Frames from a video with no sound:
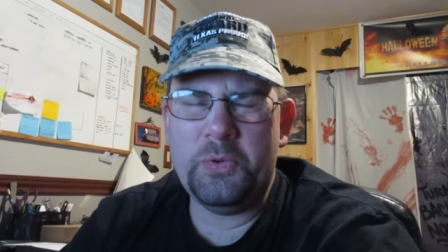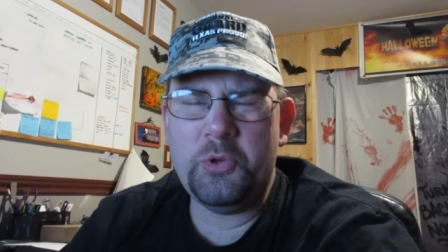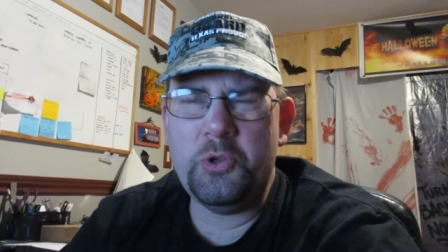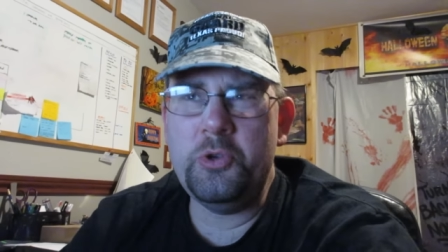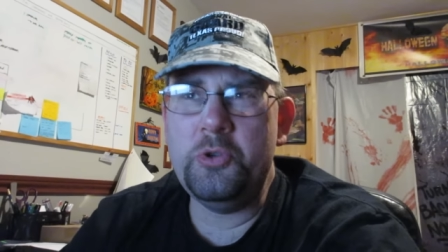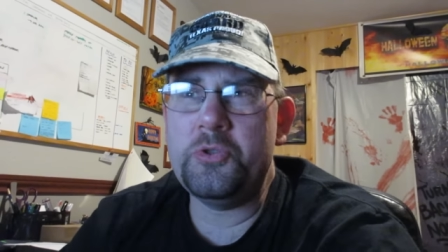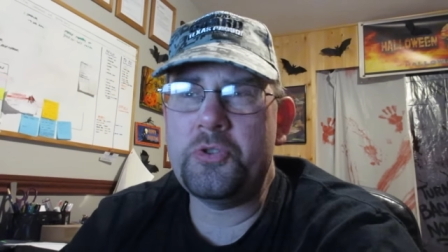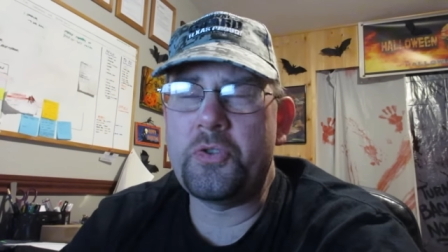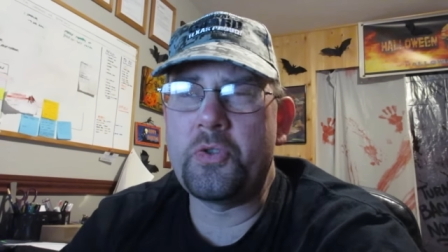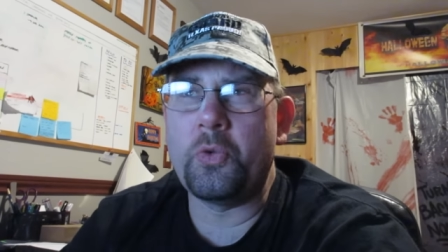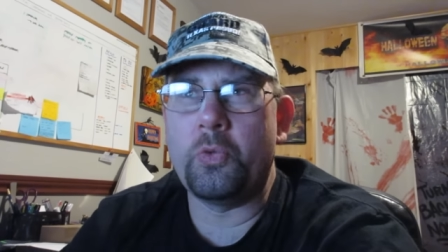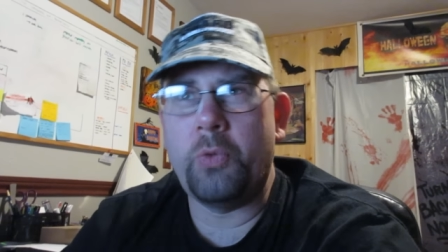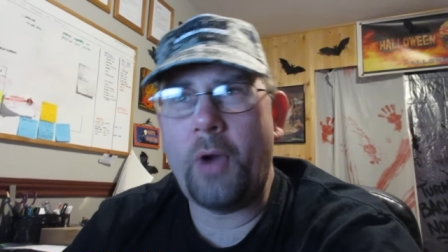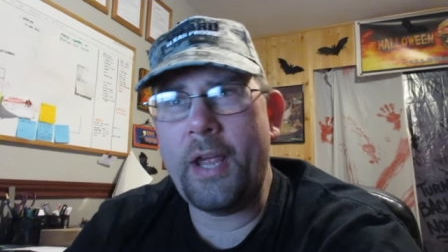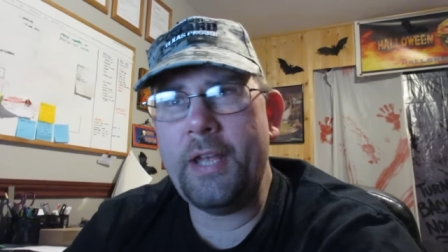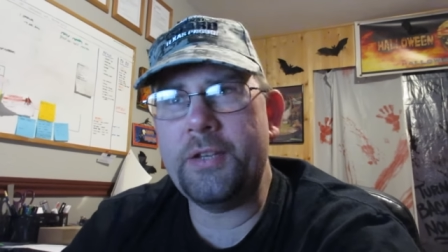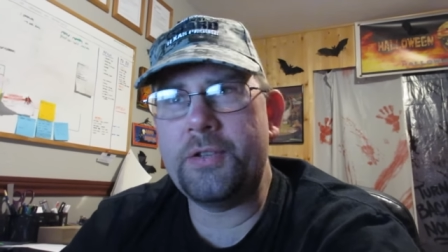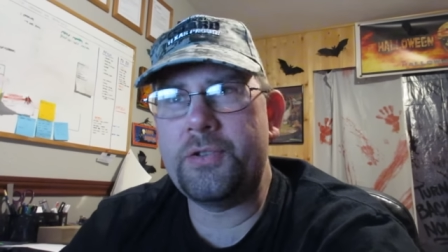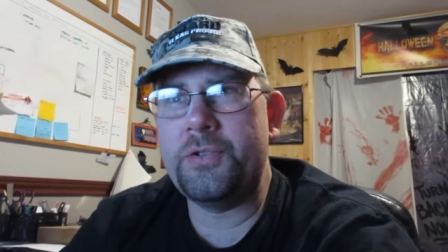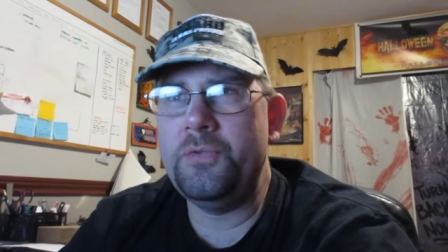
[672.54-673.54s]
Use the
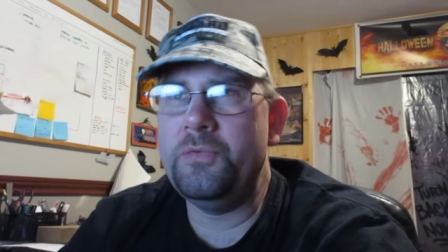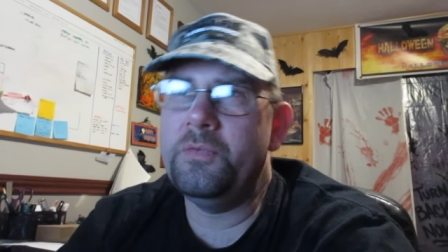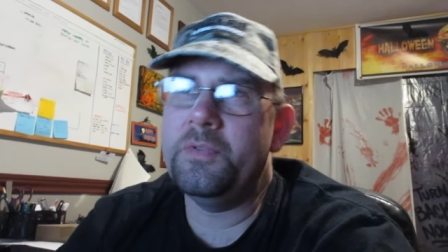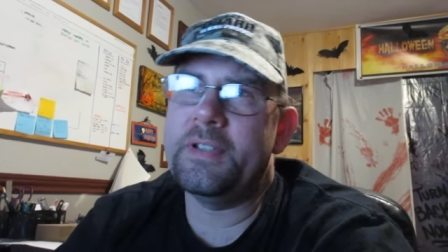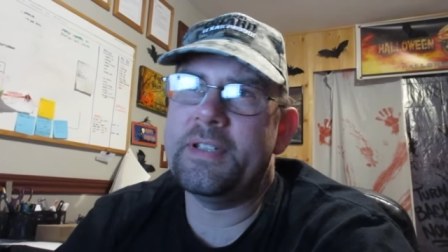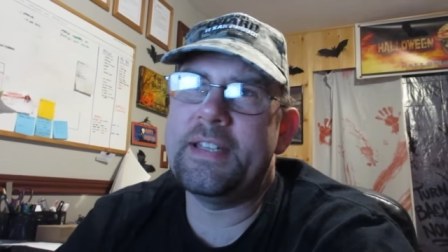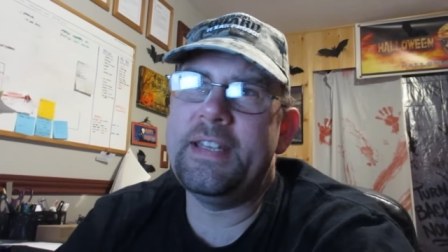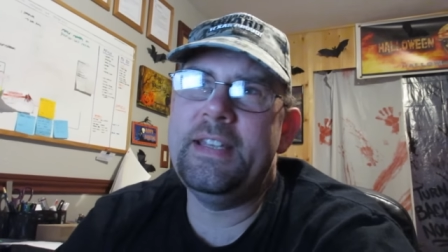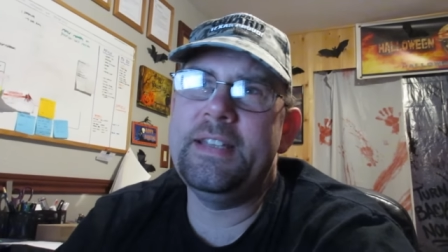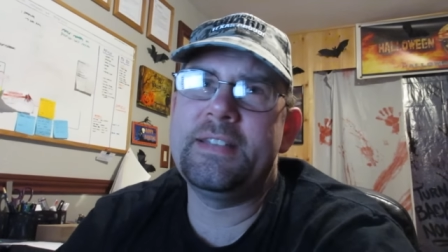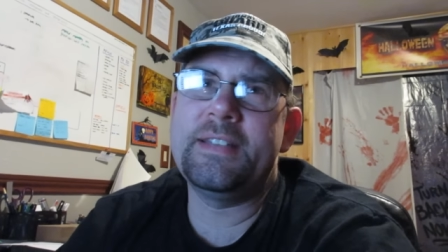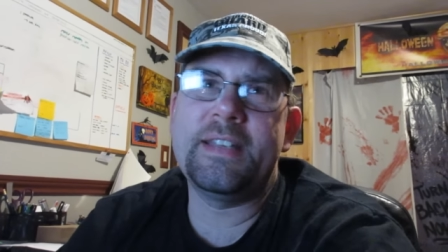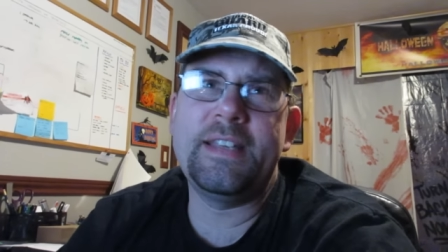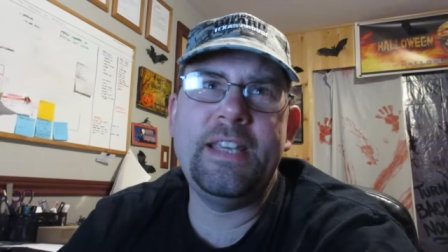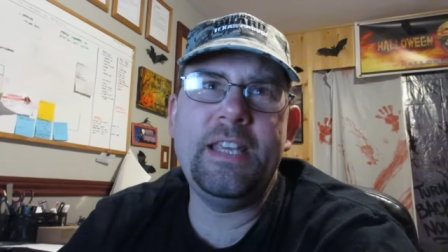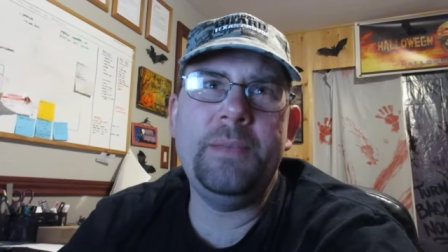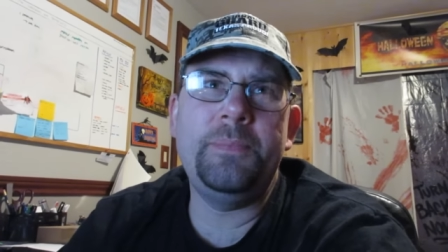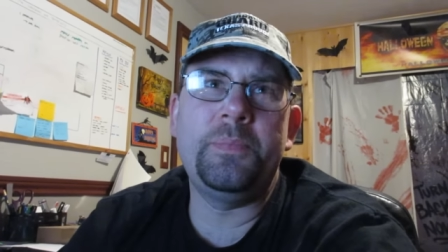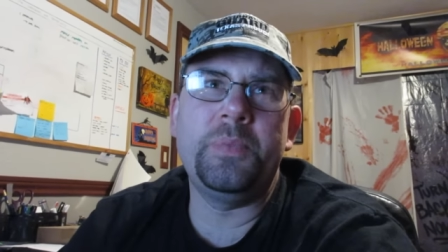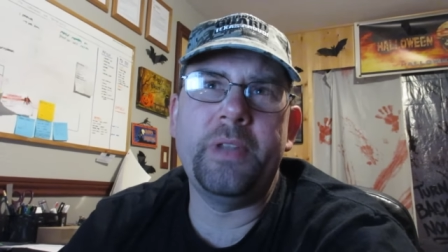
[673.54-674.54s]
right two to
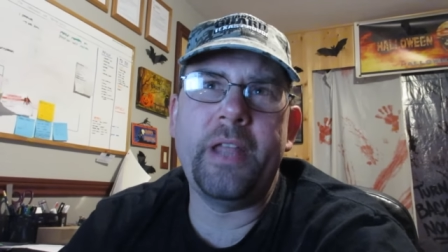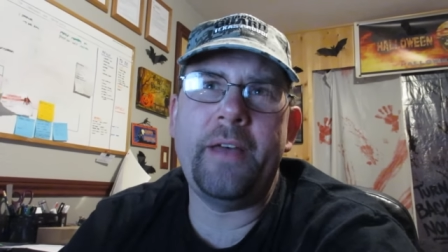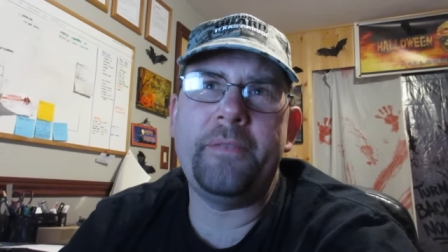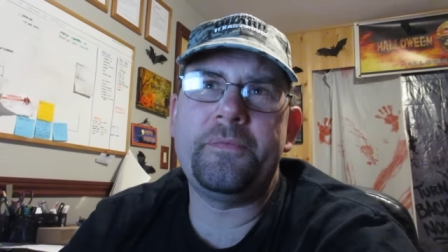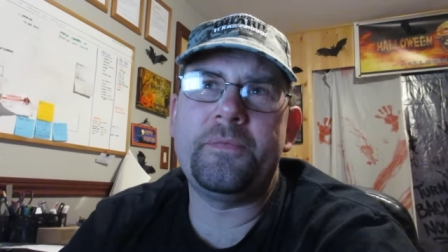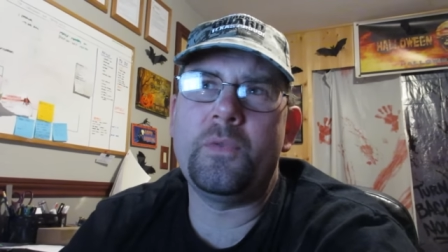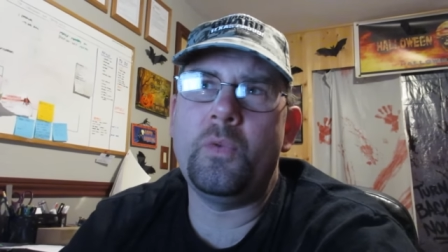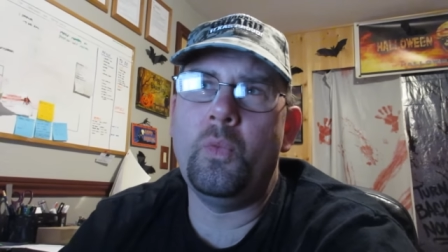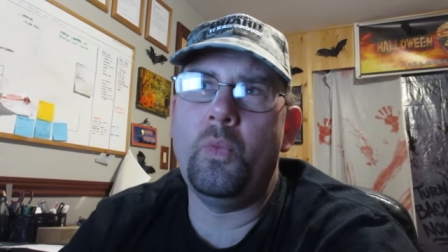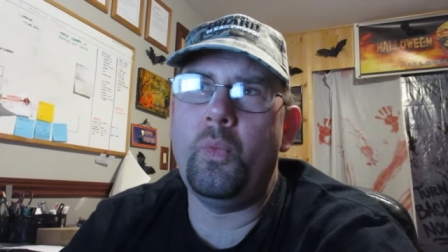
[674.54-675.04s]
keep left?